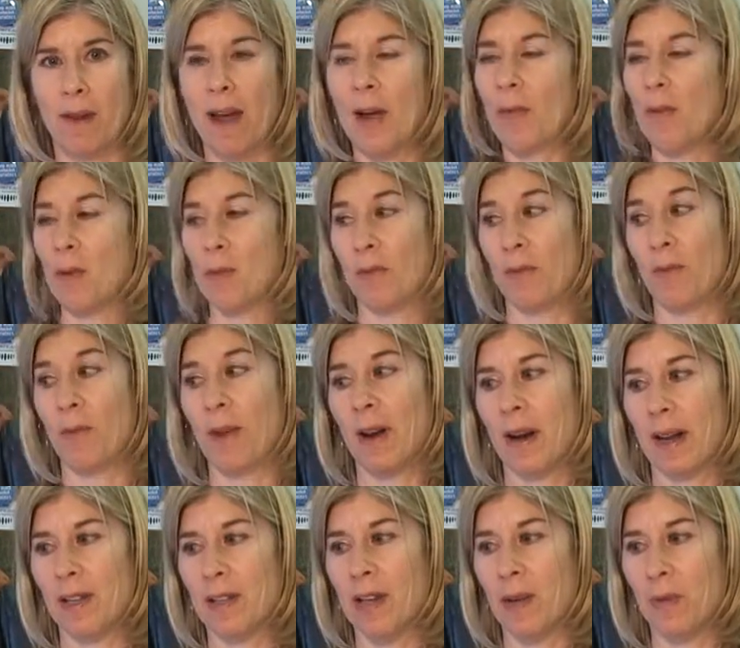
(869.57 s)

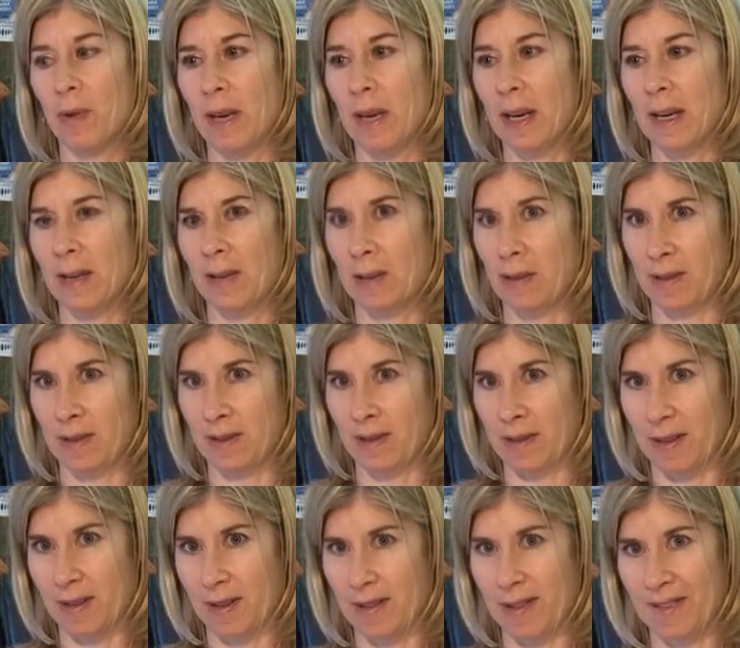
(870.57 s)
And I say we need to listen to
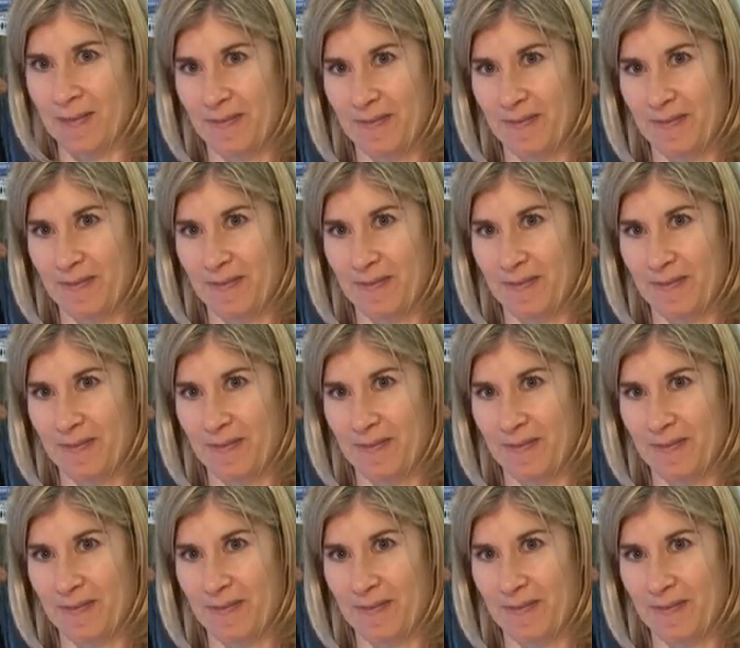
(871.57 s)
this.